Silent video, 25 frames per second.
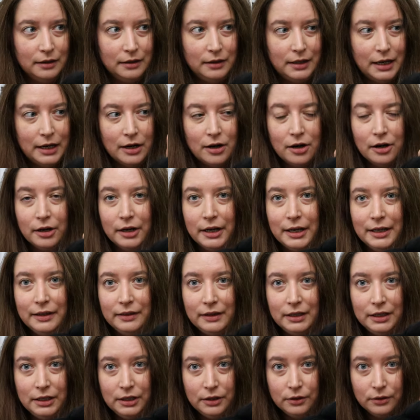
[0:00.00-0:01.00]
They are
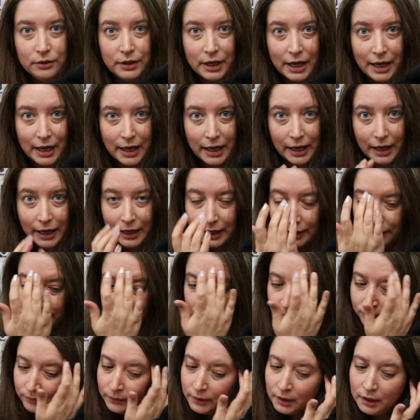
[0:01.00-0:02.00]
in the UK,
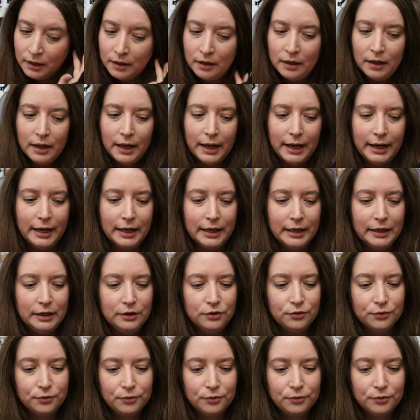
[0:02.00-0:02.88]
and